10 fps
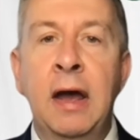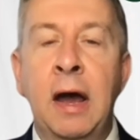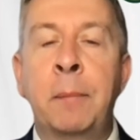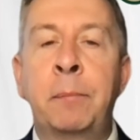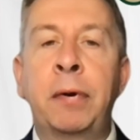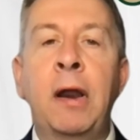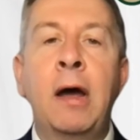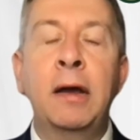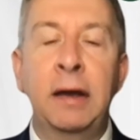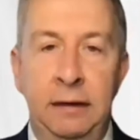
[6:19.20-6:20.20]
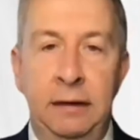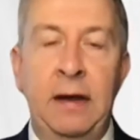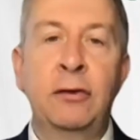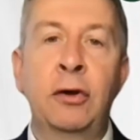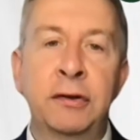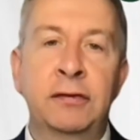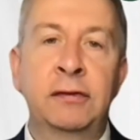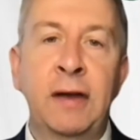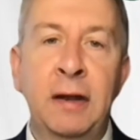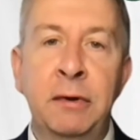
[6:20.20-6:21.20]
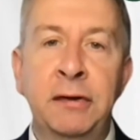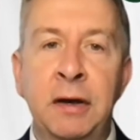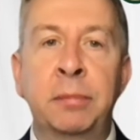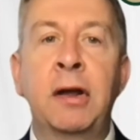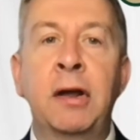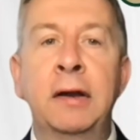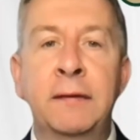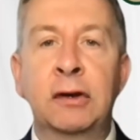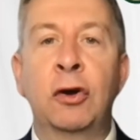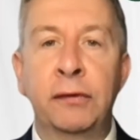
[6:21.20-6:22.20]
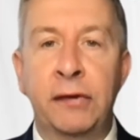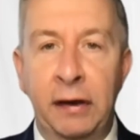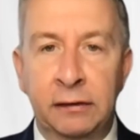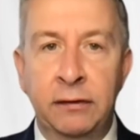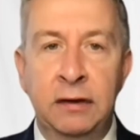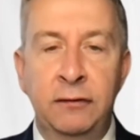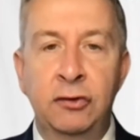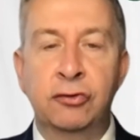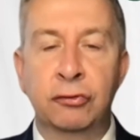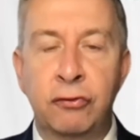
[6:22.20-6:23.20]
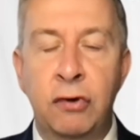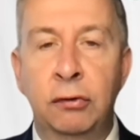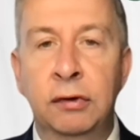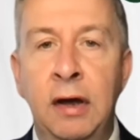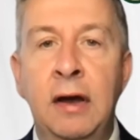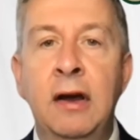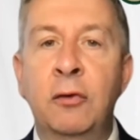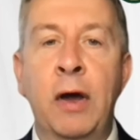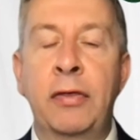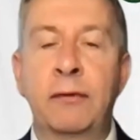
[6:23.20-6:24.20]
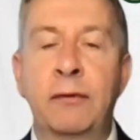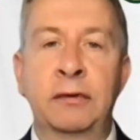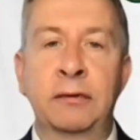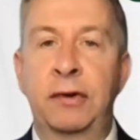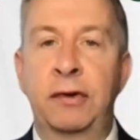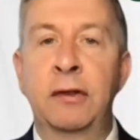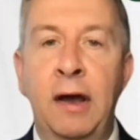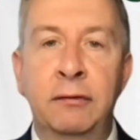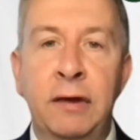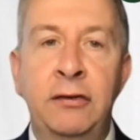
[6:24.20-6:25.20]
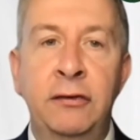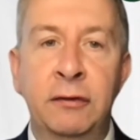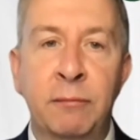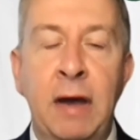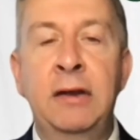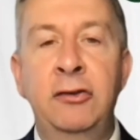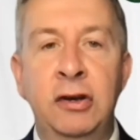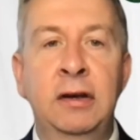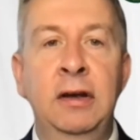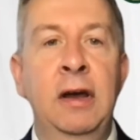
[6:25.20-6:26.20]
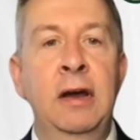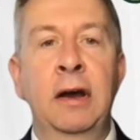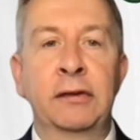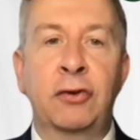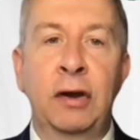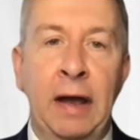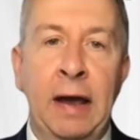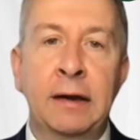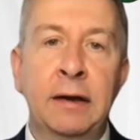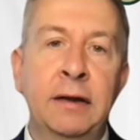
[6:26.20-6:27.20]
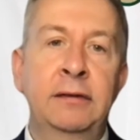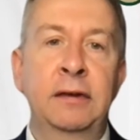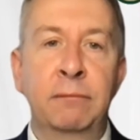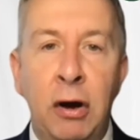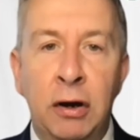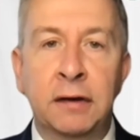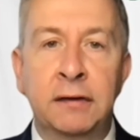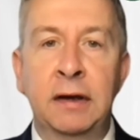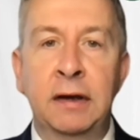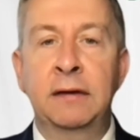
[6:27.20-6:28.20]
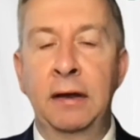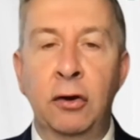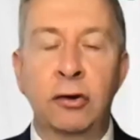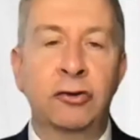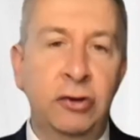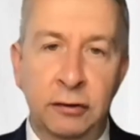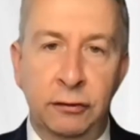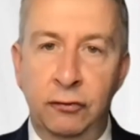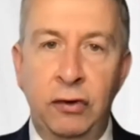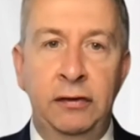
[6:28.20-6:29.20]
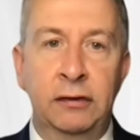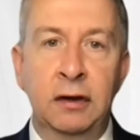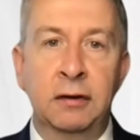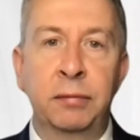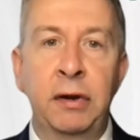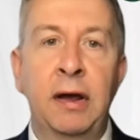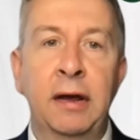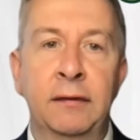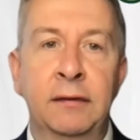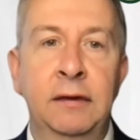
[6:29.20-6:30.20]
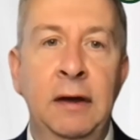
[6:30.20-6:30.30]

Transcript: That knowledge of sustainability applied in the context of the individual's role, whether as a frontline relationship manager, as a credit analyst, in marketing and technology, or in risk and compliance.